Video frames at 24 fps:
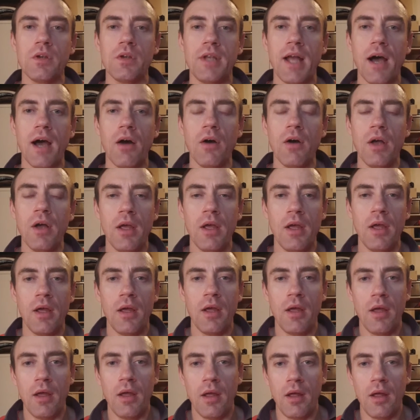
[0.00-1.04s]
Now,
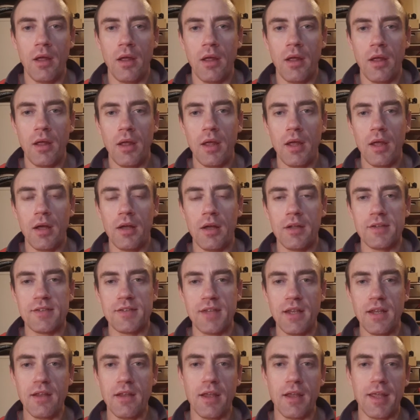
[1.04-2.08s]

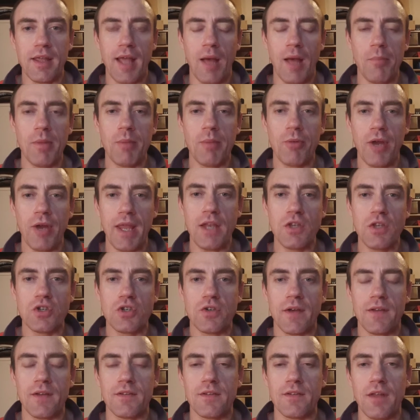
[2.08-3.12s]
zinc and cadmium are
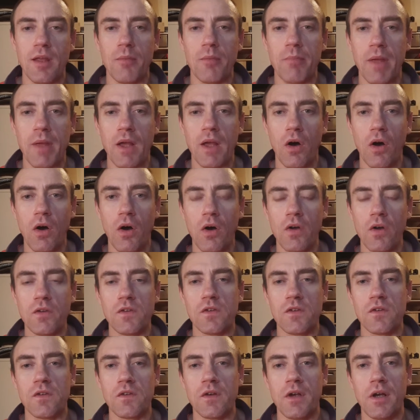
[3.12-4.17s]
interesting
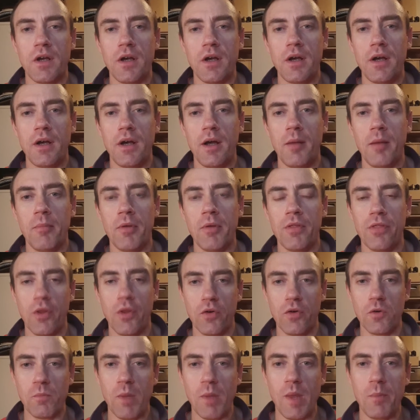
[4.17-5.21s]
because
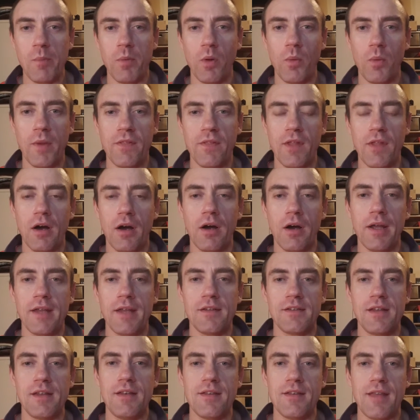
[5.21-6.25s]
those people with the
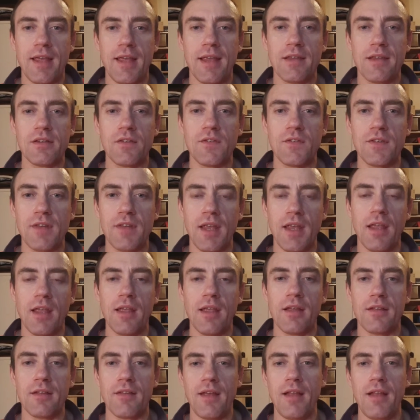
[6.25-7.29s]
highest intakes of
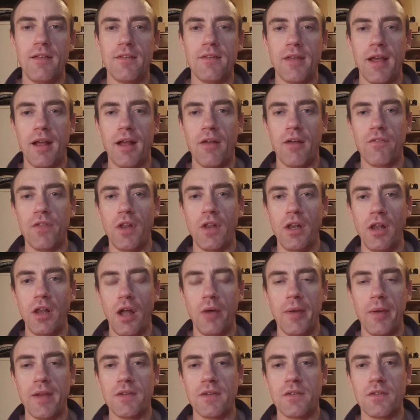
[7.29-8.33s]
zinc tend to have the
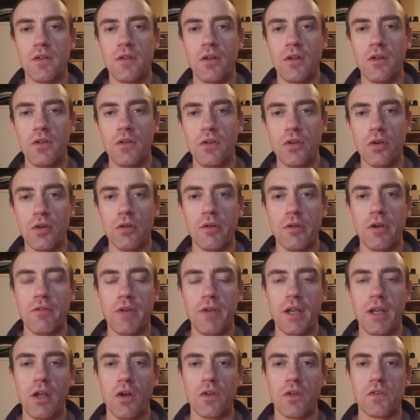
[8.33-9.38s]
lowest
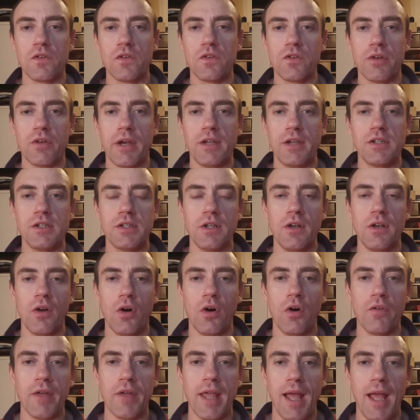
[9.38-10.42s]
urinary concentration
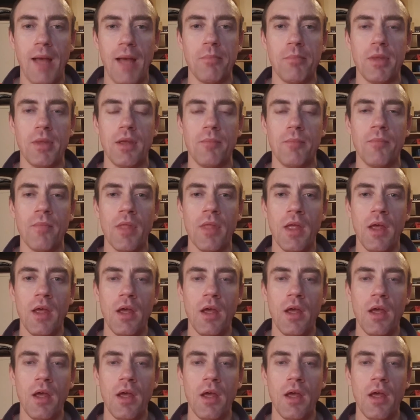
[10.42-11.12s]
of cadmium,